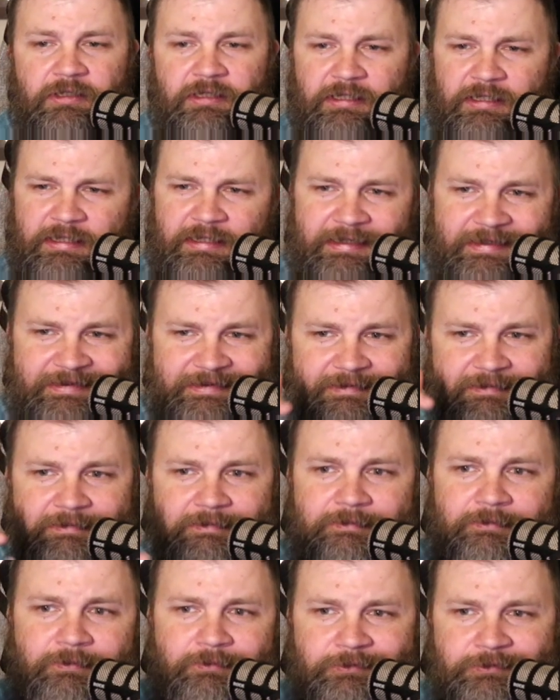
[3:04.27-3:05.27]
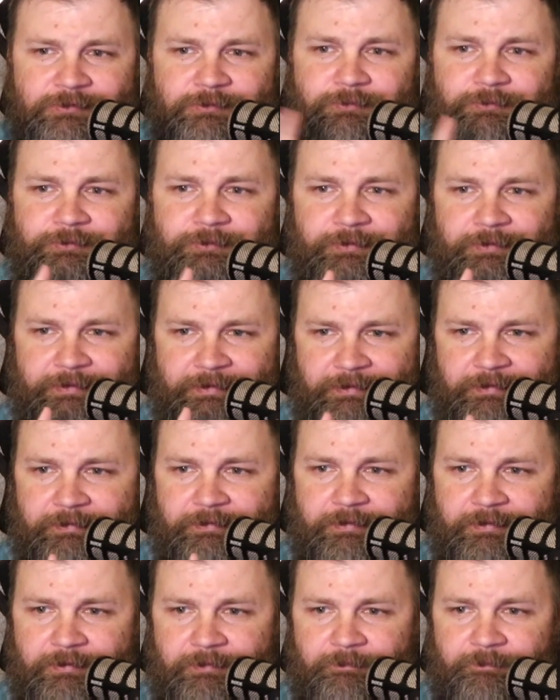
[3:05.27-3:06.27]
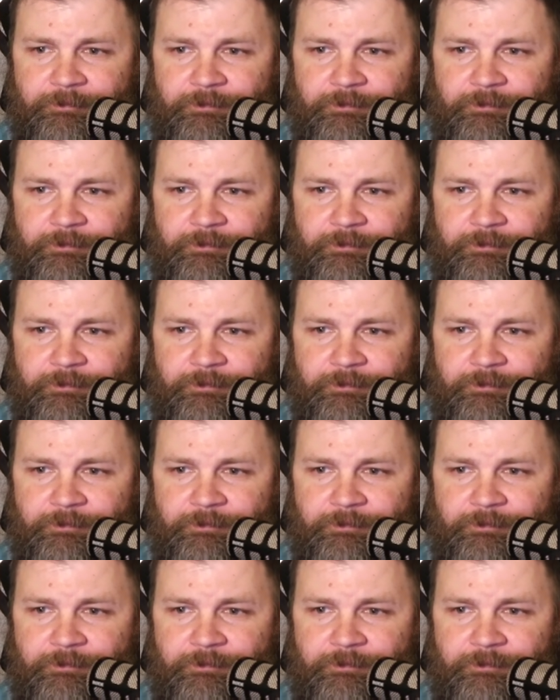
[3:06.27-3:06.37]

and I did notice one thing though.